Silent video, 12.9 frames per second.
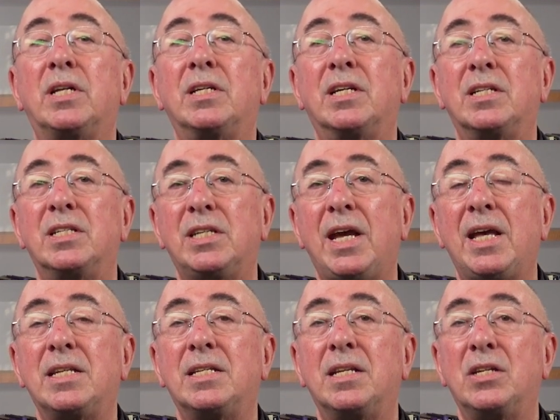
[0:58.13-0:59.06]
and
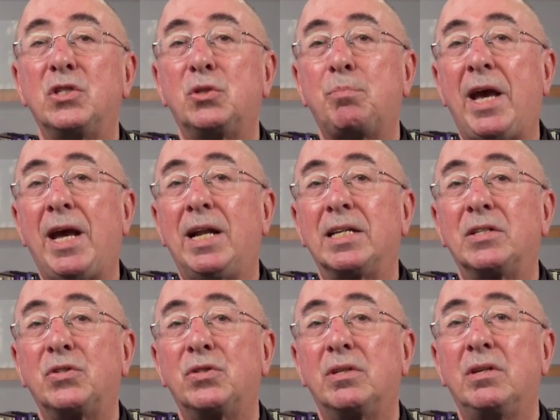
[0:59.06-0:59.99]
content in his
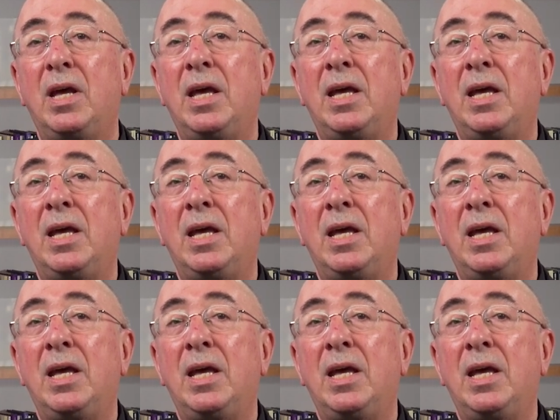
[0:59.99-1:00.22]
palace.